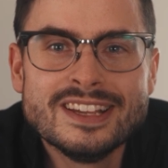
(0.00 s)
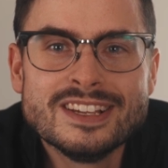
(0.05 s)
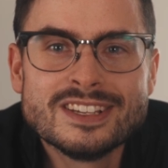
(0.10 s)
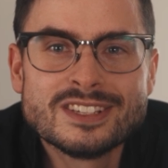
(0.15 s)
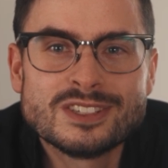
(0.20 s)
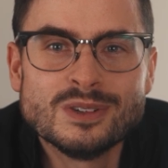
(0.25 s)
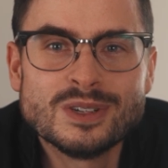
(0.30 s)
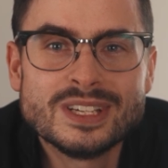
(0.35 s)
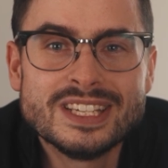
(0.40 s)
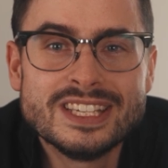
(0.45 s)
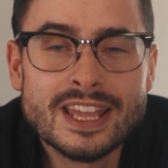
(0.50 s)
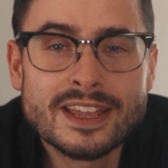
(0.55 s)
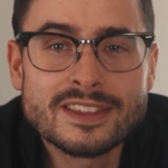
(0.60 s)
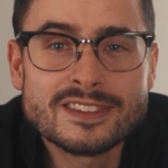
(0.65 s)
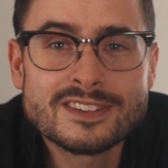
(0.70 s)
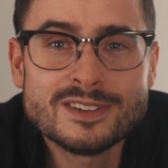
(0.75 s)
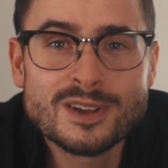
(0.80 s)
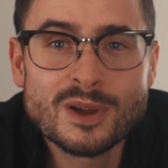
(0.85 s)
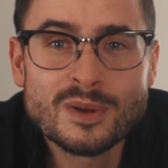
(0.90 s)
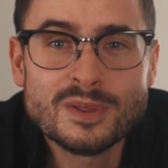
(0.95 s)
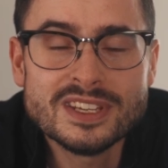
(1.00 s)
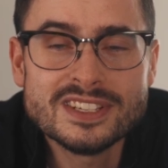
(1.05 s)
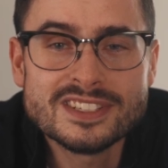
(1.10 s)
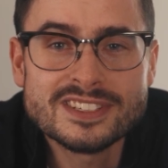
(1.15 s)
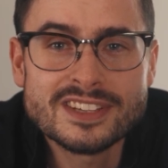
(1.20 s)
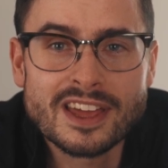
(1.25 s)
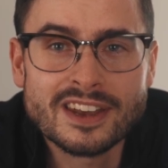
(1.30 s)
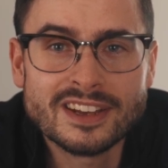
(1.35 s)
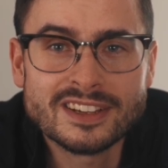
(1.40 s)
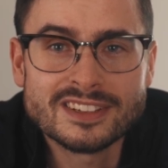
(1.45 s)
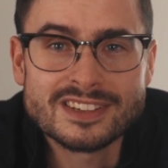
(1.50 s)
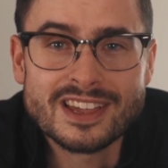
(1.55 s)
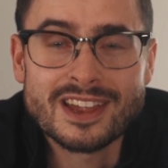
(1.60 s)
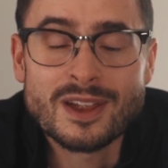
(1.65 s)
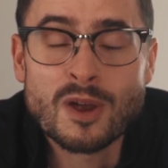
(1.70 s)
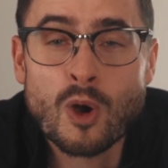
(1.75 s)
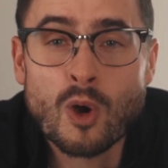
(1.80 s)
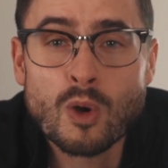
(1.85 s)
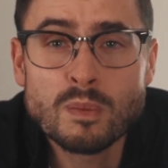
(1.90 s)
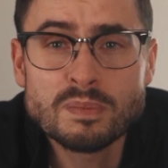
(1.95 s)
So get to know these settings. I
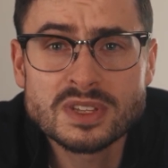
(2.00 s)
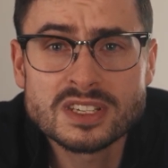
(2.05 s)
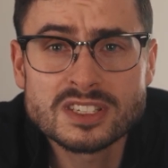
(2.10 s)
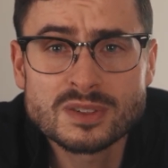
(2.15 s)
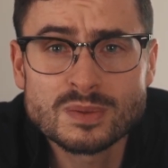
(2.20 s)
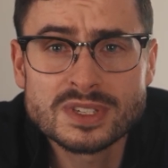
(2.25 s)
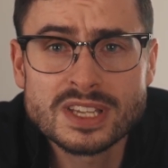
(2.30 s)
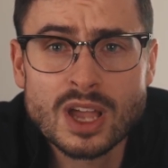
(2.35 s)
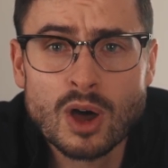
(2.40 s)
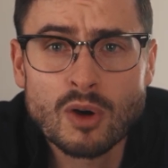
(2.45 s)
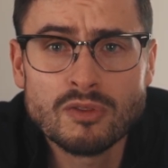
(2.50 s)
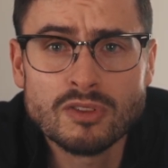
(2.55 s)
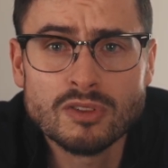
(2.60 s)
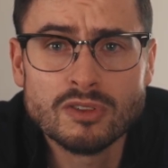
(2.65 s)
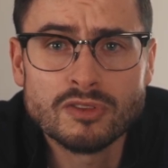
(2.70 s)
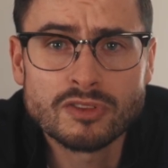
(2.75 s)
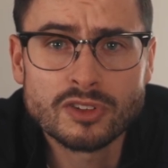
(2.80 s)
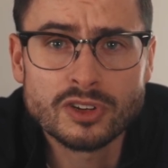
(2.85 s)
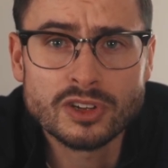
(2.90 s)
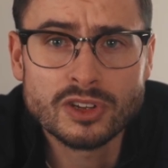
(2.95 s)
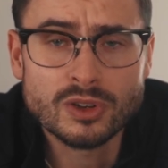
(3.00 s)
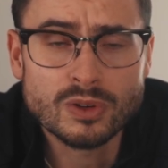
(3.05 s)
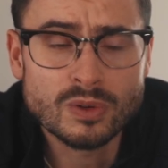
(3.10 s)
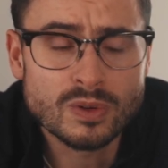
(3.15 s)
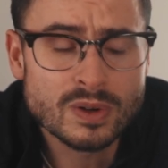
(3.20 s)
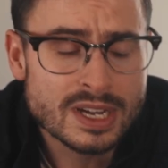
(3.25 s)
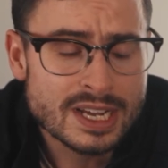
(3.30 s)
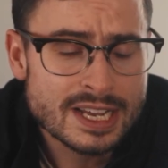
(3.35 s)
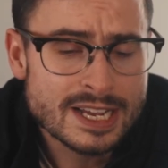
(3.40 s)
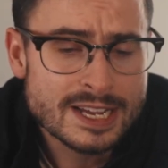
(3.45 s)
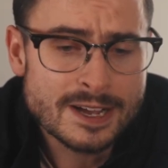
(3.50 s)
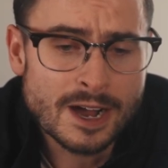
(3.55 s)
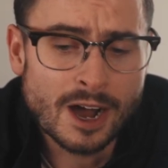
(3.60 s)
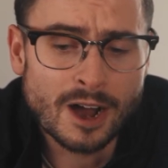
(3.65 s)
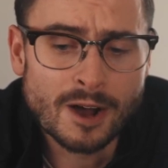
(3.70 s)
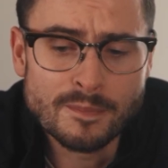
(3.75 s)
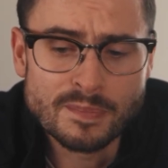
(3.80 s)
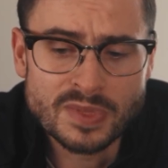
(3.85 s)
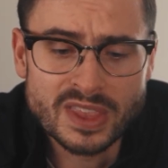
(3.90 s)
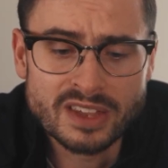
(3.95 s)
hope this was helpful for you.
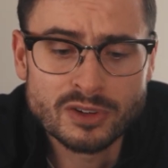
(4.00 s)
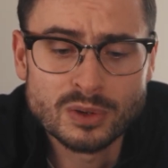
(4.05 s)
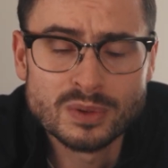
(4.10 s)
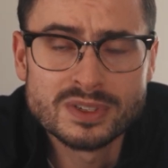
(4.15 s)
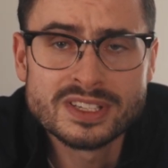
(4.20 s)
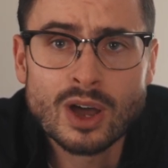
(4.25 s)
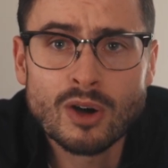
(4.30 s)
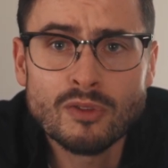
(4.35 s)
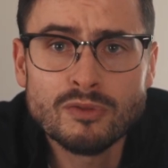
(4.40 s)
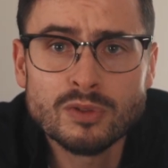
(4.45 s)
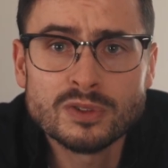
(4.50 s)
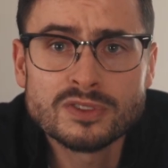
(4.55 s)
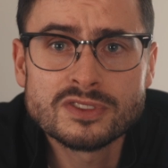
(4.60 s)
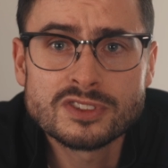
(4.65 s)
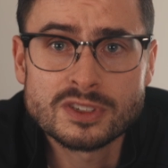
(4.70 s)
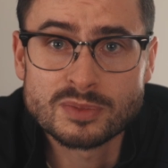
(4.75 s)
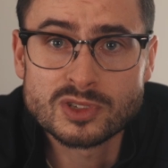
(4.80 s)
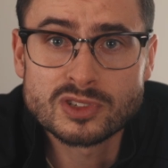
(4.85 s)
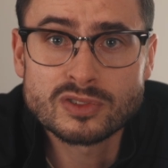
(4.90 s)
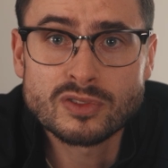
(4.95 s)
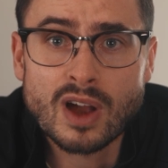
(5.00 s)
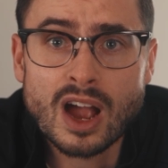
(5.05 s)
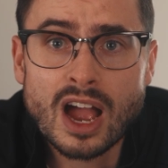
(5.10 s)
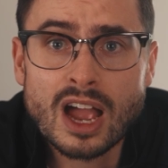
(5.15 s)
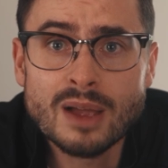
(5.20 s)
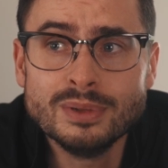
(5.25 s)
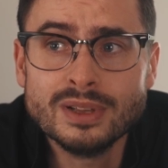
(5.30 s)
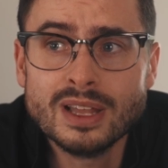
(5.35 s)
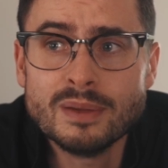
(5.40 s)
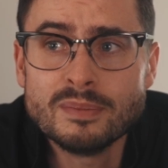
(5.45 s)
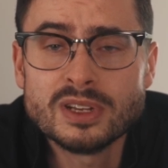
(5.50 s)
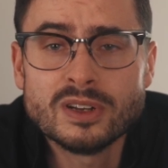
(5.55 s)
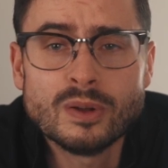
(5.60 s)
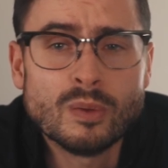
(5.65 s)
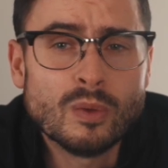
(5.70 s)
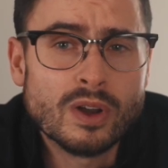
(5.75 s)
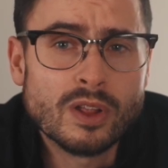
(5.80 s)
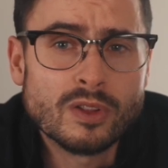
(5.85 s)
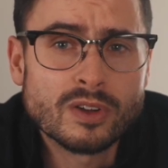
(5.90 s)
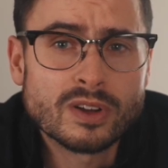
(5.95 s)
If it was helpful, subscribe. Let me
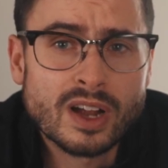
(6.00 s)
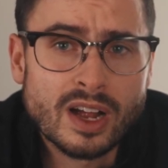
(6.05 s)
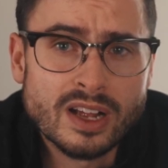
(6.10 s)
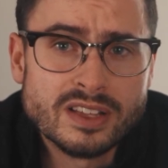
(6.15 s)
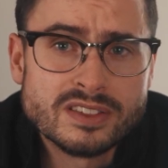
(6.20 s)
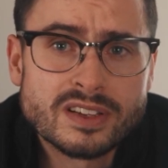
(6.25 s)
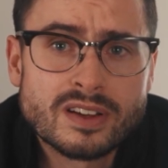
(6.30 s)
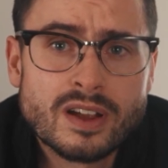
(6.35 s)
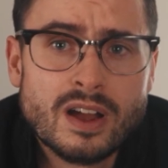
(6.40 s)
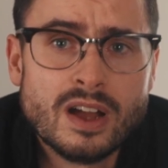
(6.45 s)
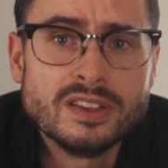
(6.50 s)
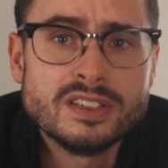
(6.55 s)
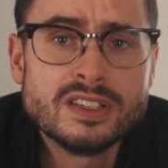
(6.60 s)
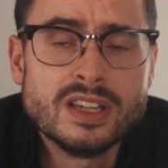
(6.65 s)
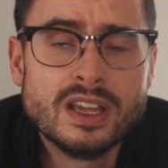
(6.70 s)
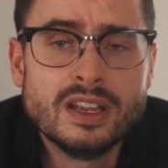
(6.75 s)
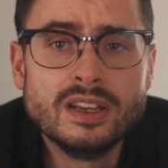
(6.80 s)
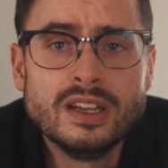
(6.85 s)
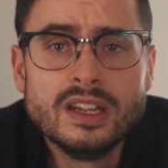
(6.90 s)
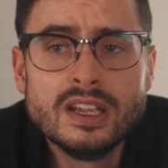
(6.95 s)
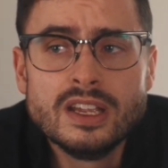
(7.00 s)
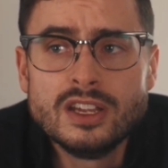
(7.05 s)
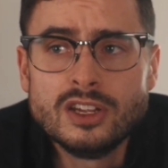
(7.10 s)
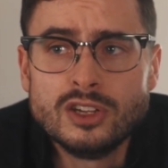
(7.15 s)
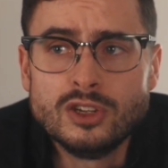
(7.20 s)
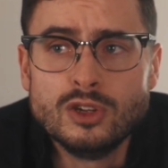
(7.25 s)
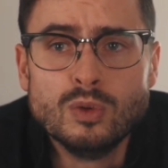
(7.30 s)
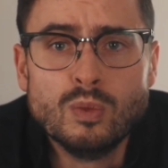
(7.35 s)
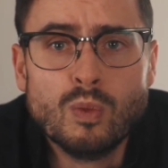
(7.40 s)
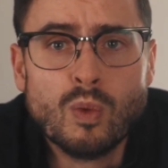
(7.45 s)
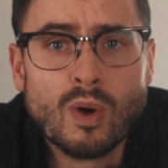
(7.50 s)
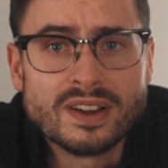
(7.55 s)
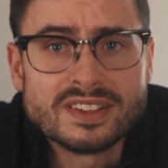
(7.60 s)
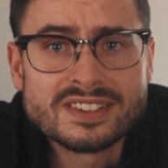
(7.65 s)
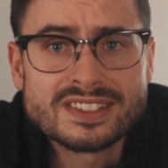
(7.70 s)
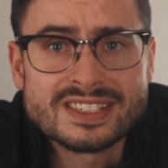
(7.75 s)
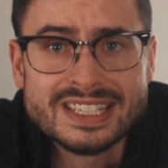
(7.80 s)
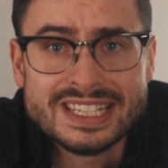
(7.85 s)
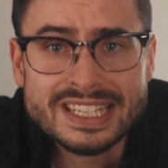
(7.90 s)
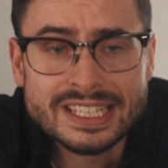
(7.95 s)
know what other kinds of content you want to
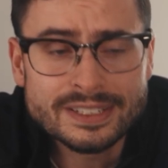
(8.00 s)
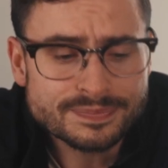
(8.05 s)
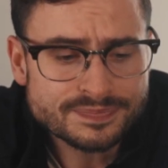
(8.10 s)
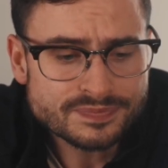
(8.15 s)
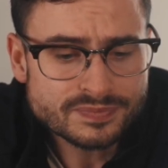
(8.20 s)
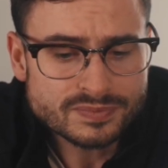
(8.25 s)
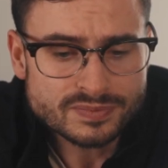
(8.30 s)
see.